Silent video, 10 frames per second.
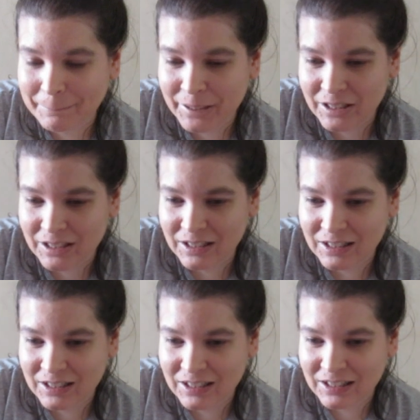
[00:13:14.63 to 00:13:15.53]
But
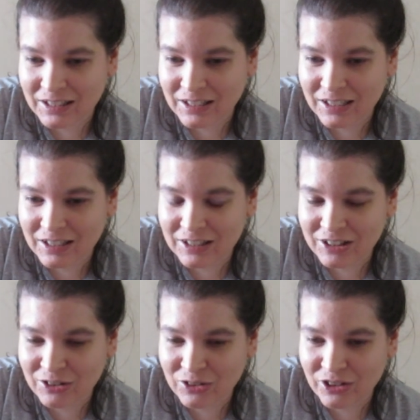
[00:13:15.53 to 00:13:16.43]

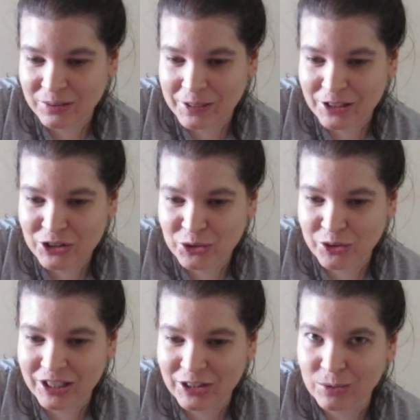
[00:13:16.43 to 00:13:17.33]
you got to make sure
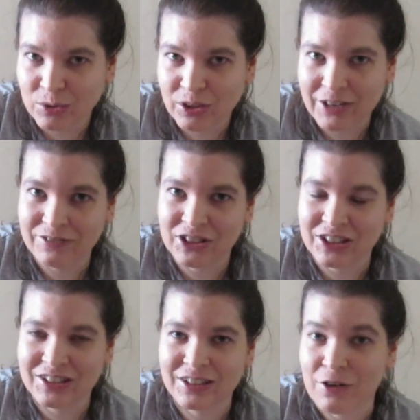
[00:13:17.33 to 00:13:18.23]
that you look after
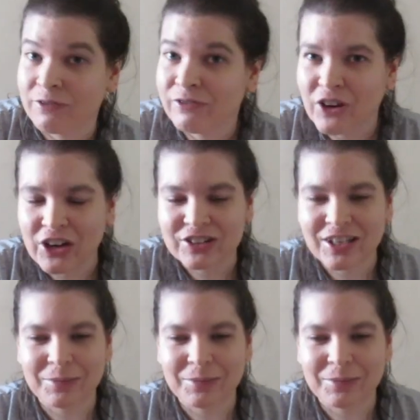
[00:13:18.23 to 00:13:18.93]
yourself first.